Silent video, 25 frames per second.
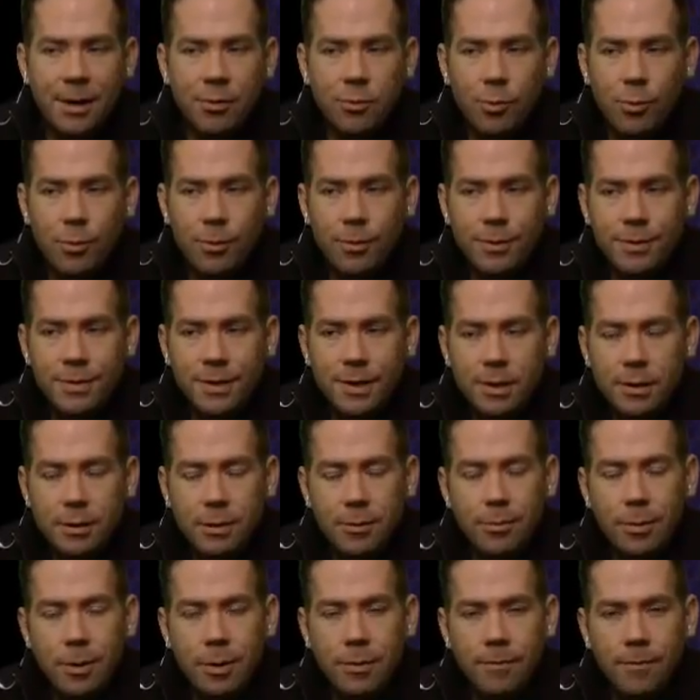headquarters in
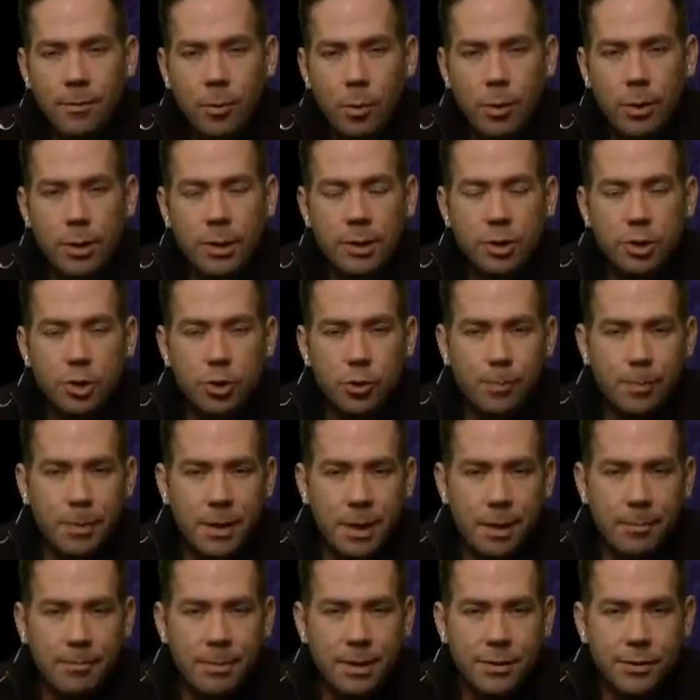Clearwater, Florida, 2
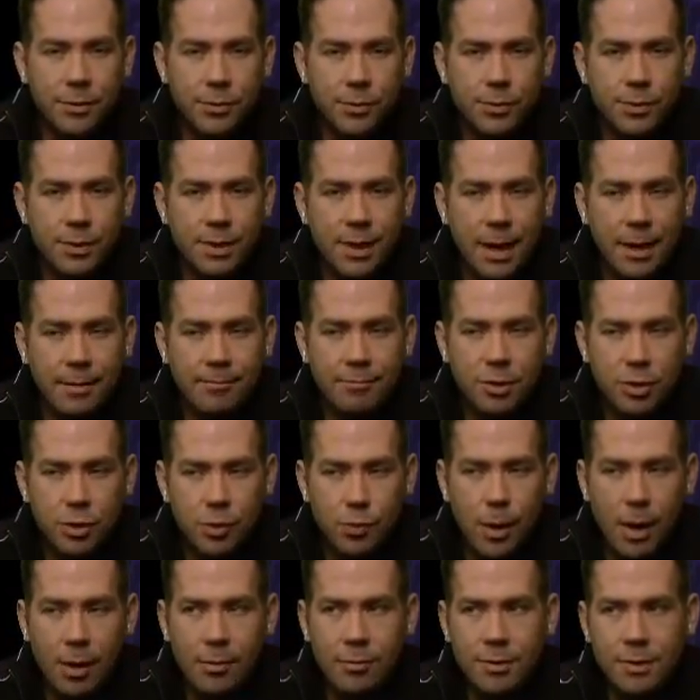p.m. Eastern Time,
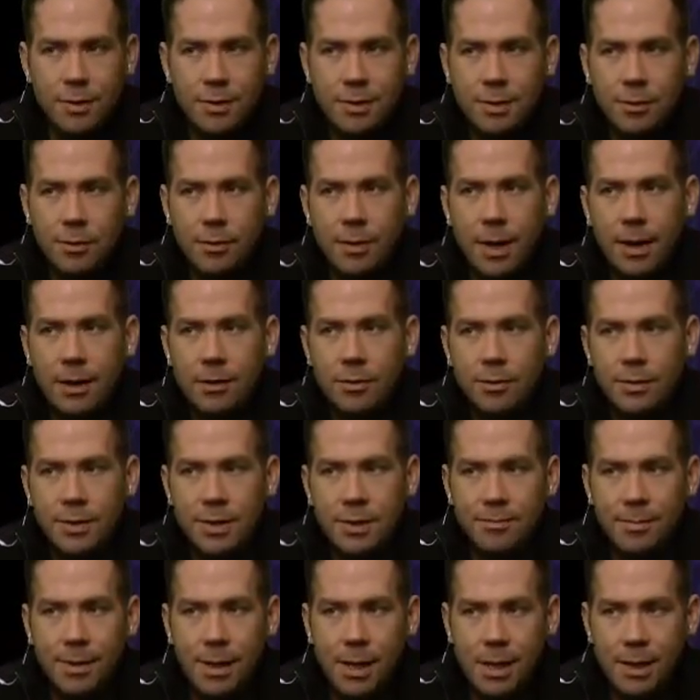two hours until that
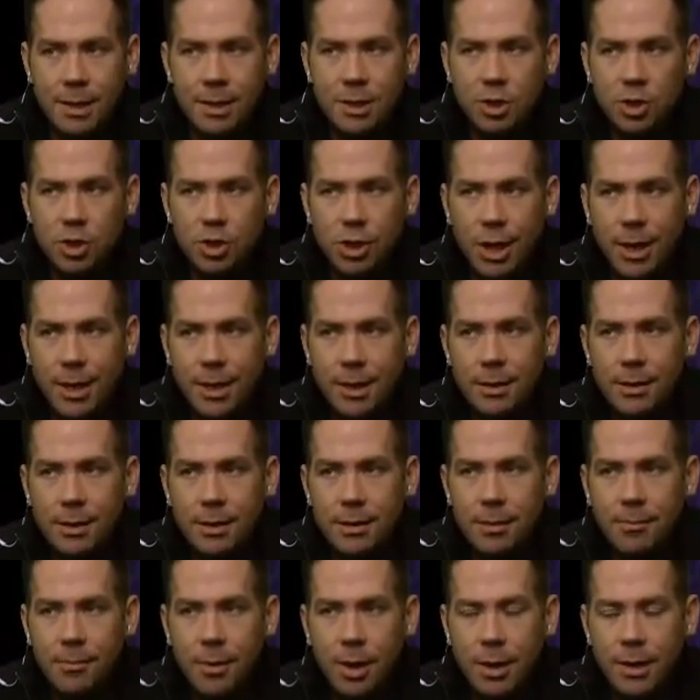closing bell. Let's check in
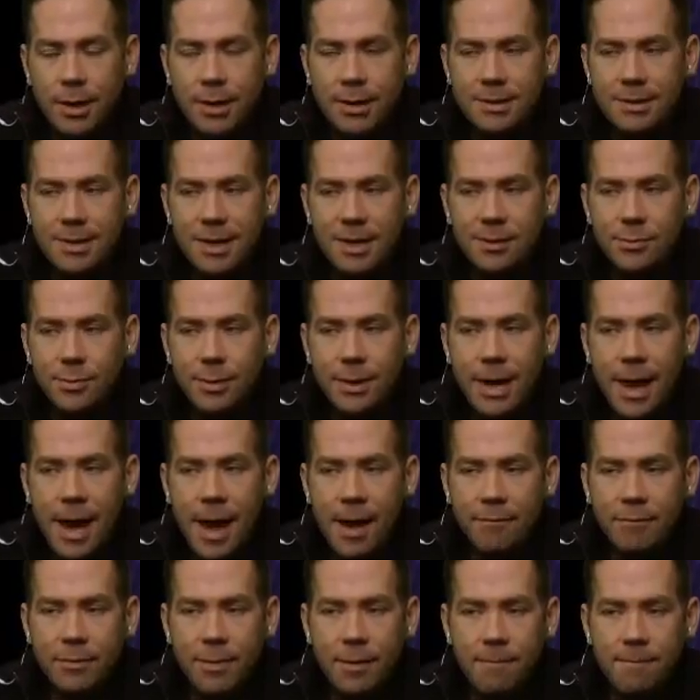on the markets as we
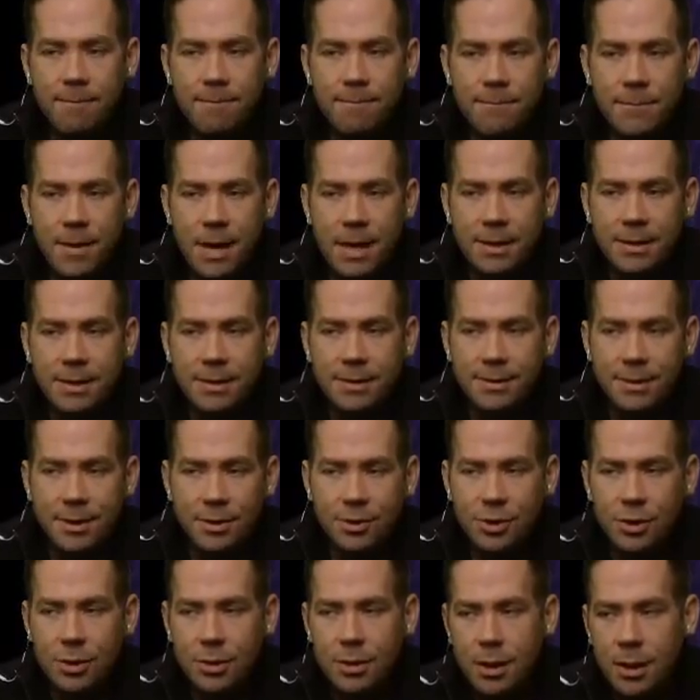have the Fed
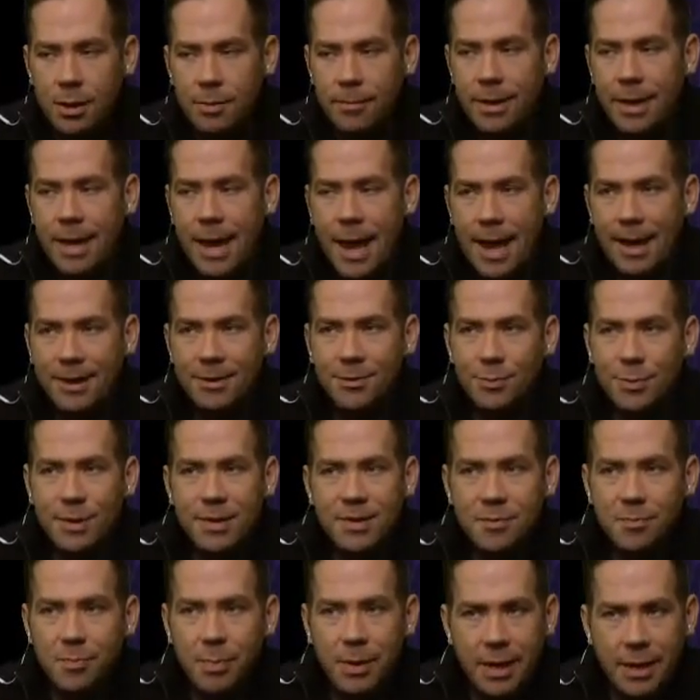decision coming as
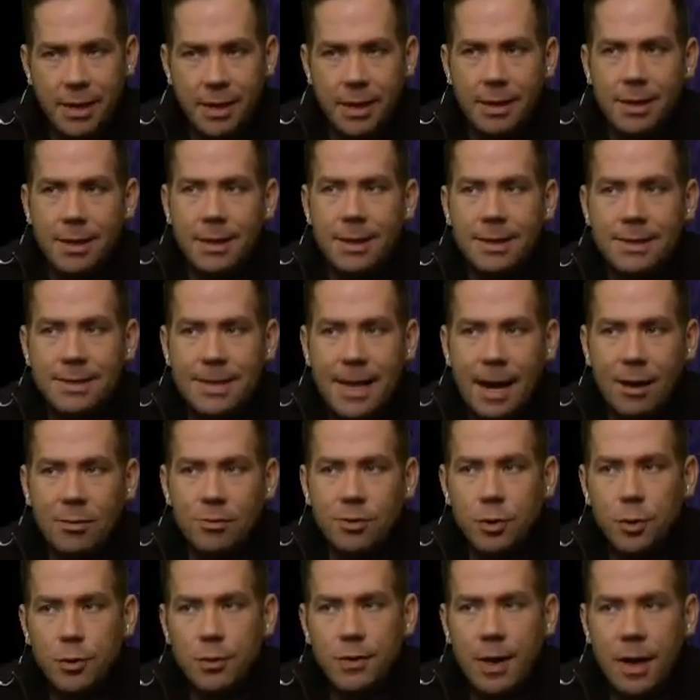we speak.
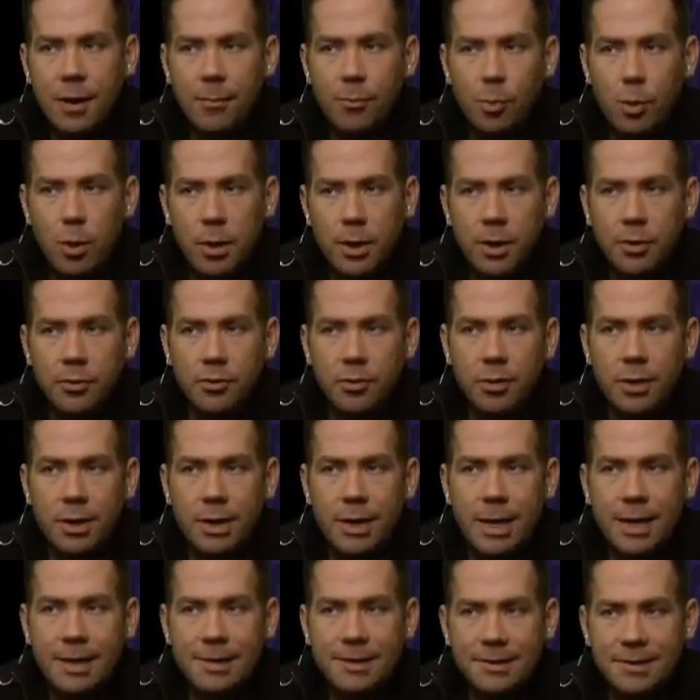Dow Jones up
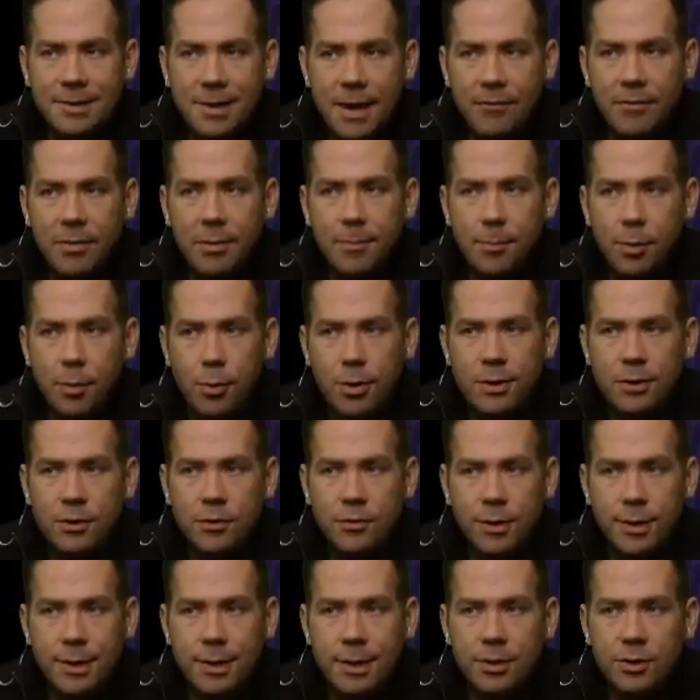107
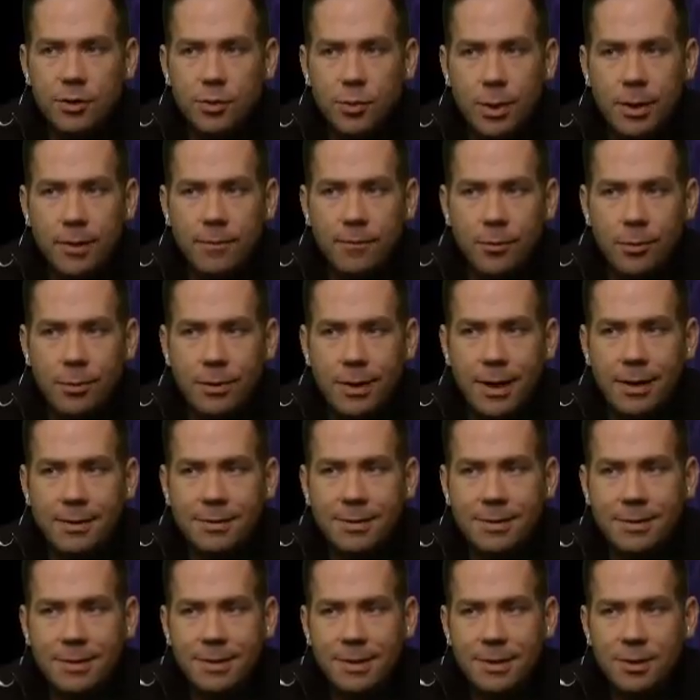points, trading at
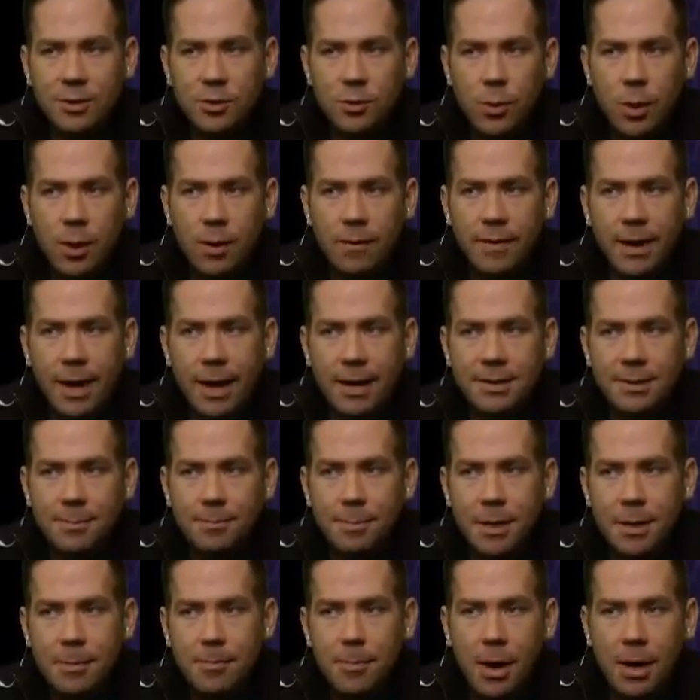24,612.
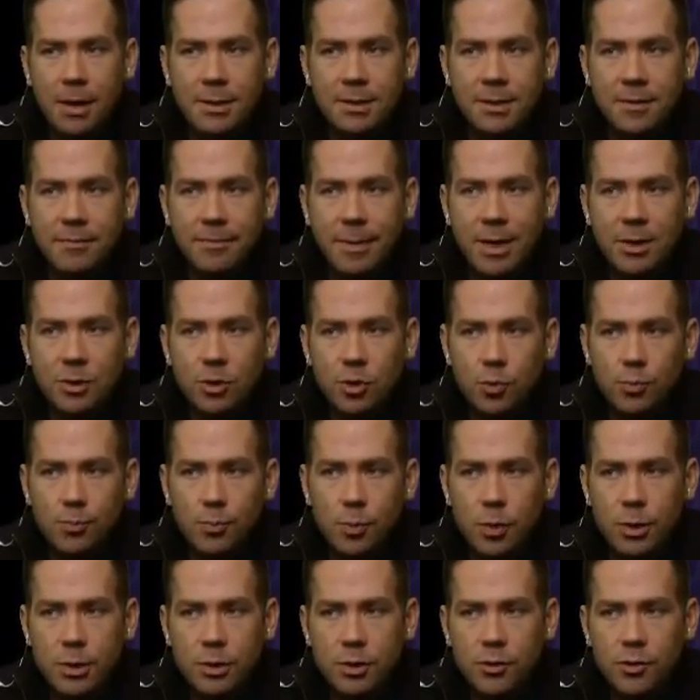S&P positive by
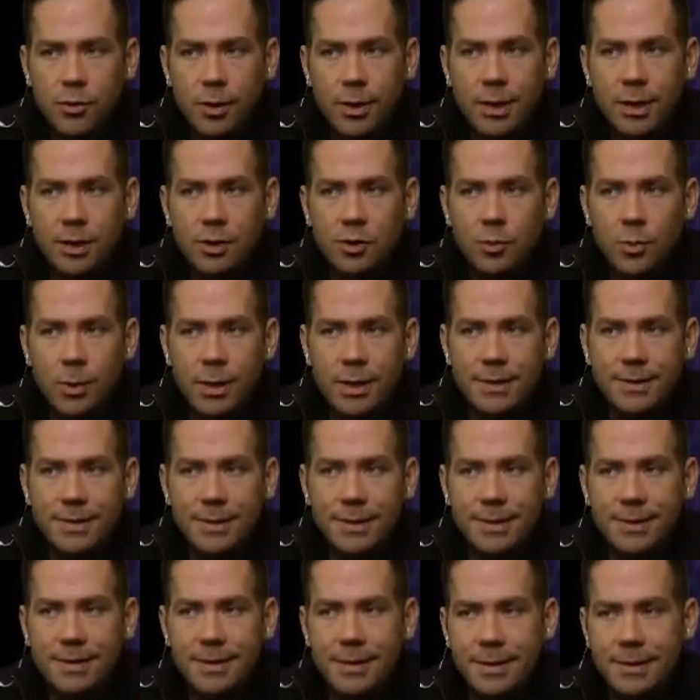2 points, trading at
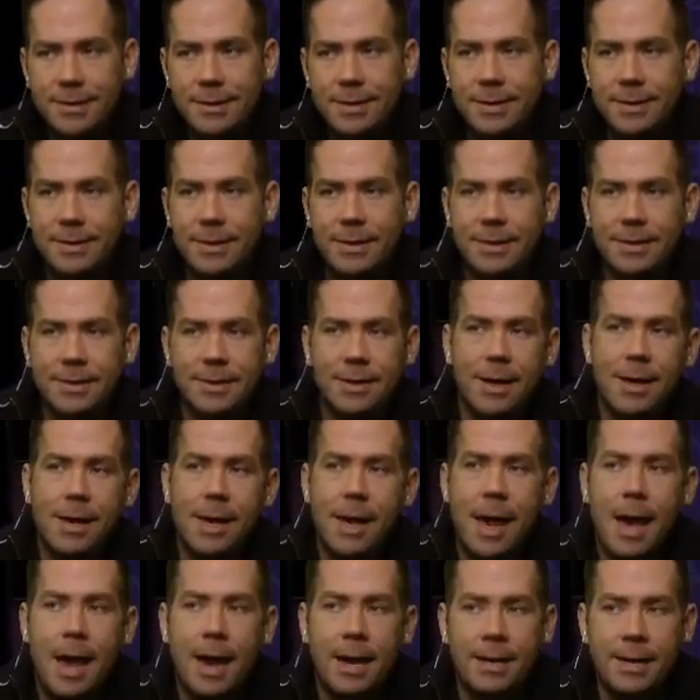2666.
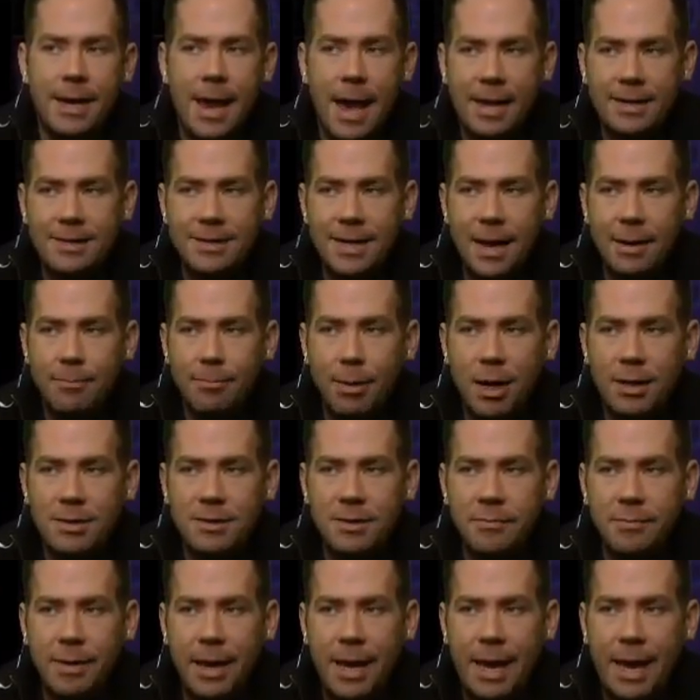And NASDAQ
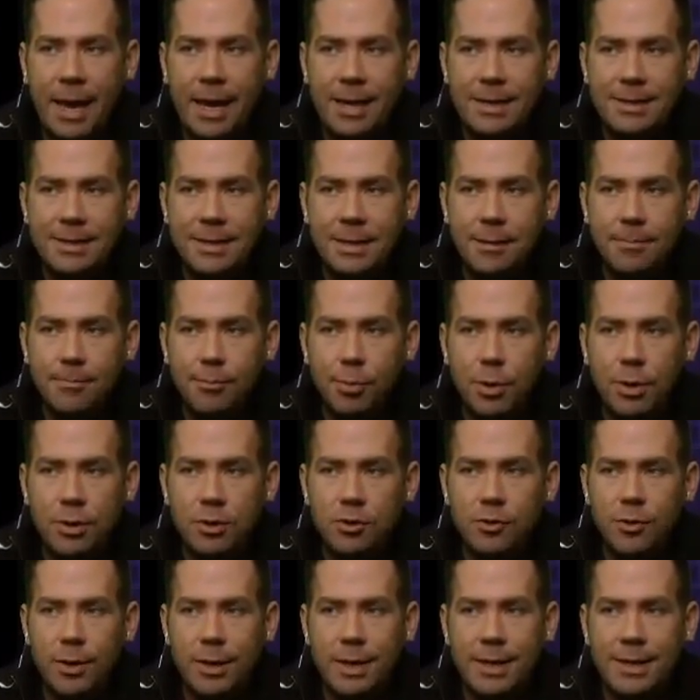positive by 18
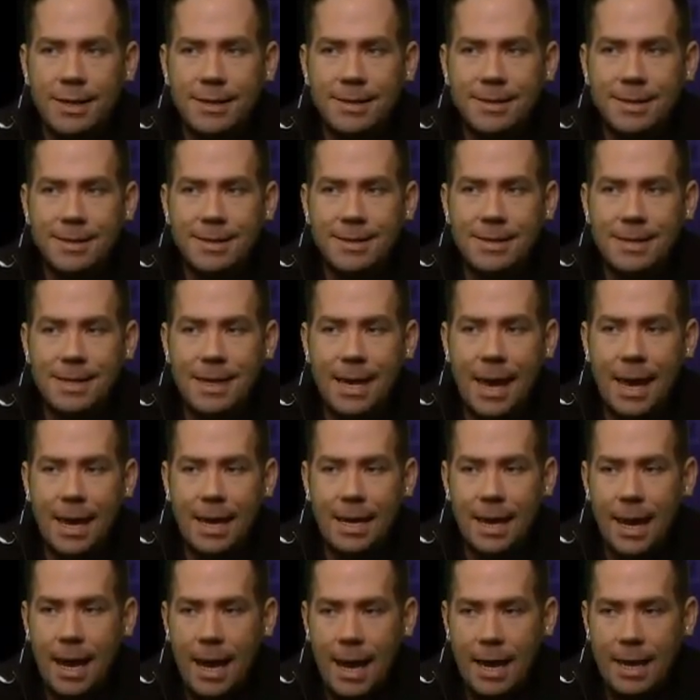points, trading at
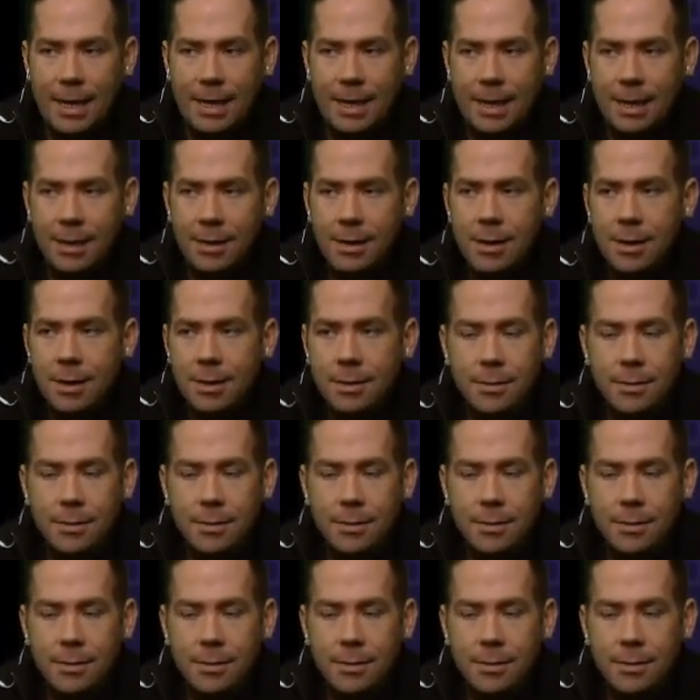6880.